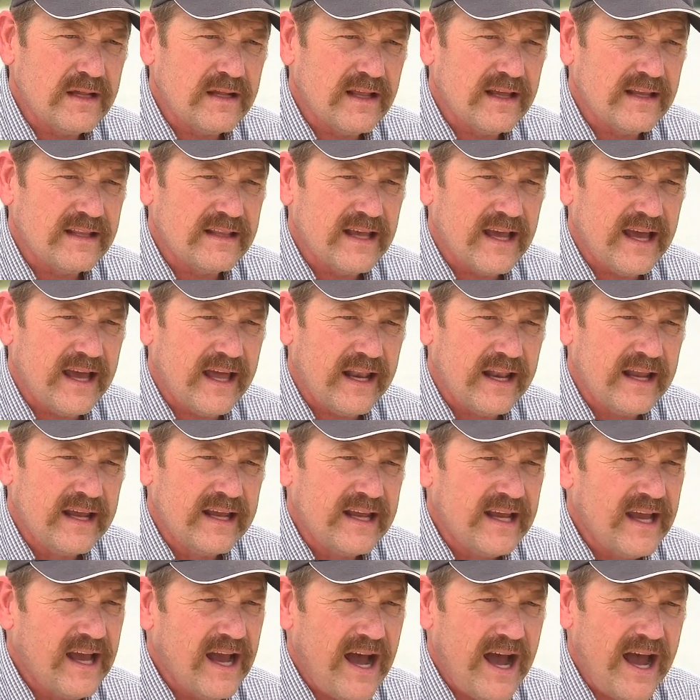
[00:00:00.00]
he would get
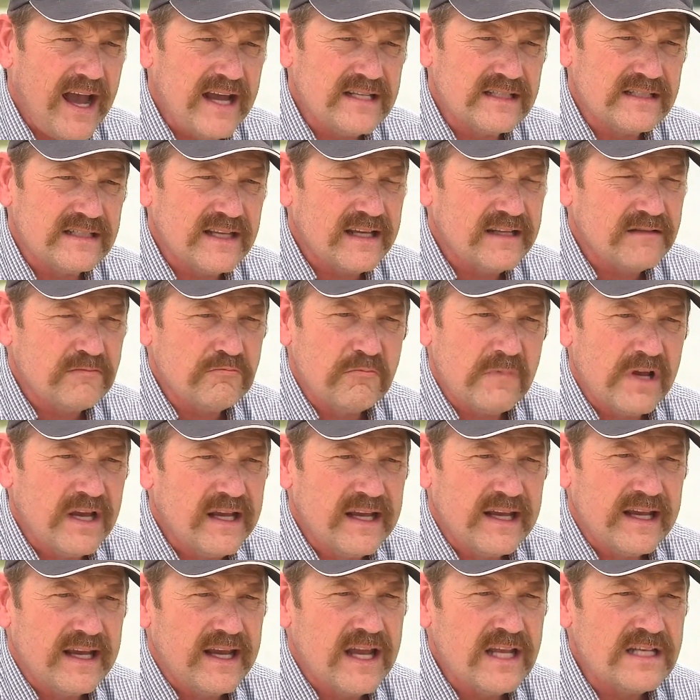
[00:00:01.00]
them vaccinated.
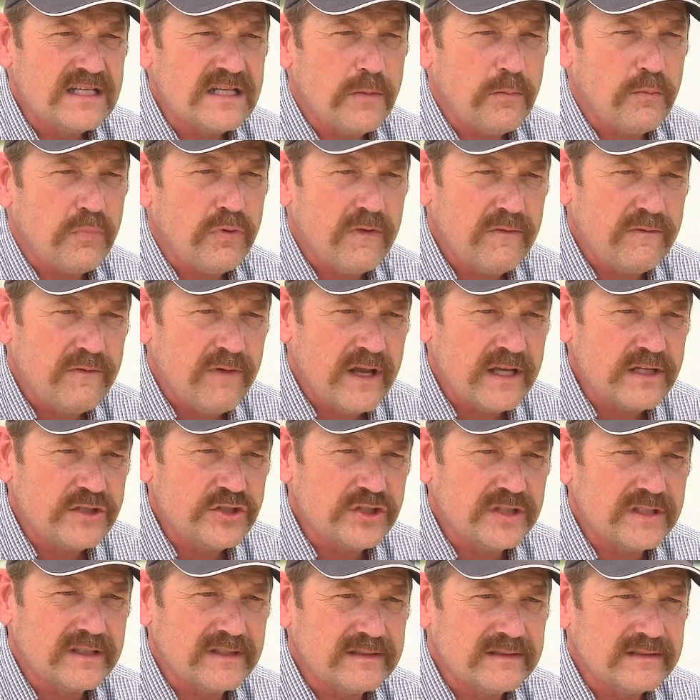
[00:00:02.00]
It's a
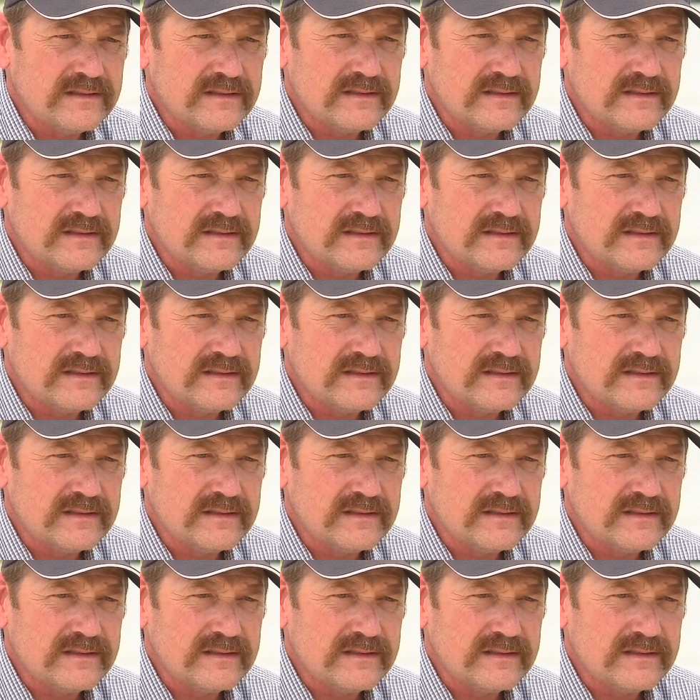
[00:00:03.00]
prevention.